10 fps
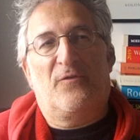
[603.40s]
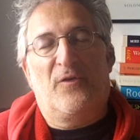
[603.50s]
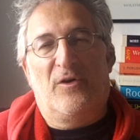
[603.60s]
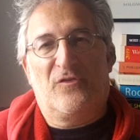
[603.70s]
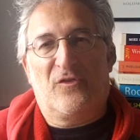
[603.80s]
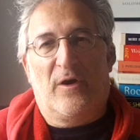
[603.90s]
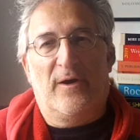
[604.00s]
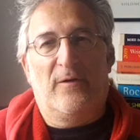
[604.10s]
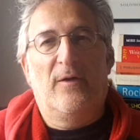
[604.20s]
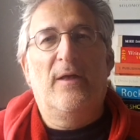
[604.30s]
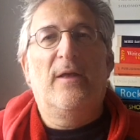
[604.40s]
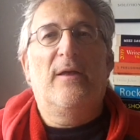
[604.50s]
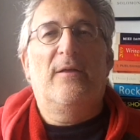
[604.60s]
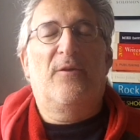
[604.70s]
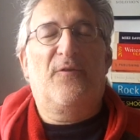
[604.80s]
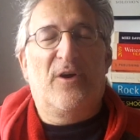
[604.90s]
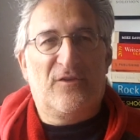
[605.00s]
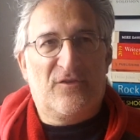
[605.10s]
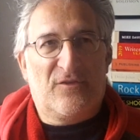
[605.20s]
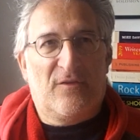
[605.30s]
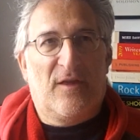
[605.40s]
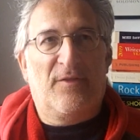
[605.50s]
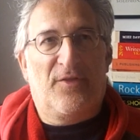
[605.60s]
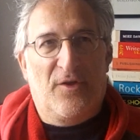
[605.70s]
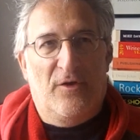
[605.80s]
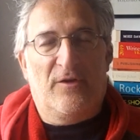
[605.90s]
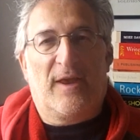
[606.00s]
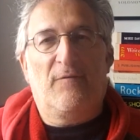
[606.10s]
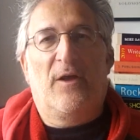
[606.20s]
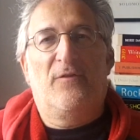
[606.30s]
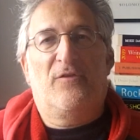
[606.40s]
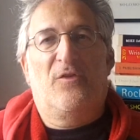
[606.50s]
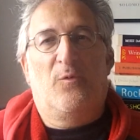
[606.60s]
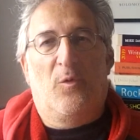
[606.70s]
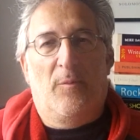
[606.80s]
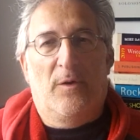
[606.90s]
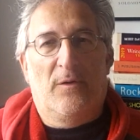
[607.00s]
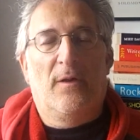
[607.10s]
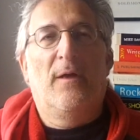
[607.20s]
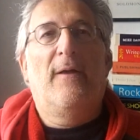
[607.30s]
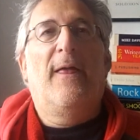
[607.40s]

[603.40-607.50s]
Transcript: The first style the first and third are given over to the woman,